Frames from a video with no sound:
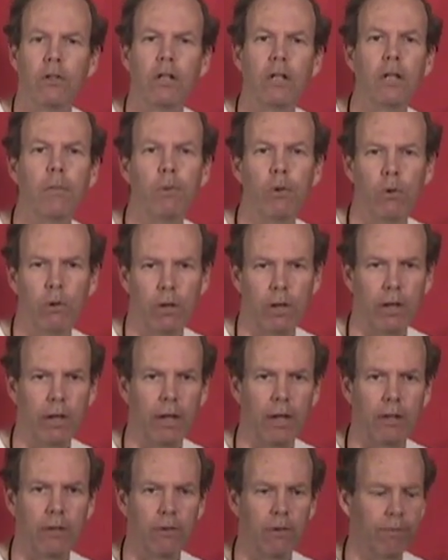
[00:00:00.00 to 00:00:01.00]
to keep it
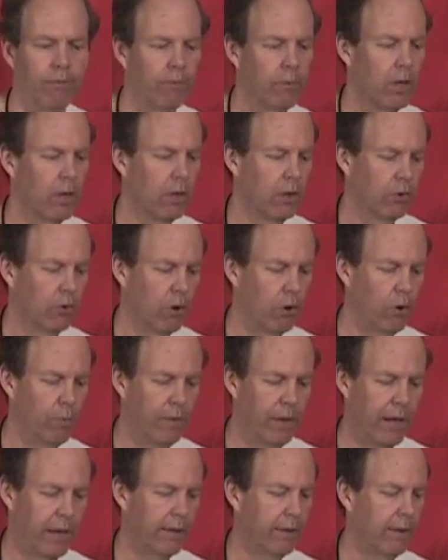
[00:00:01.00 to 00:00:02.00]
organized. So I
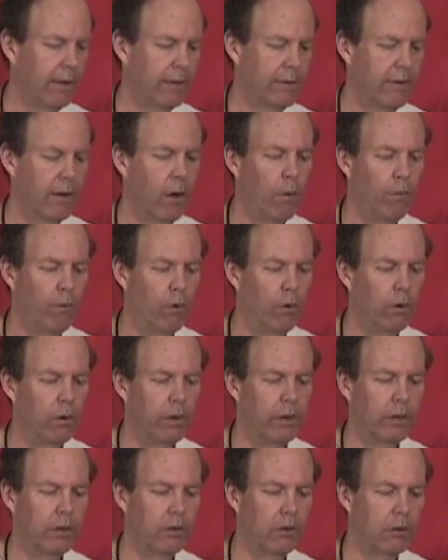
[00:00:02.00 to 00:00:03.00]
hope that's helpful.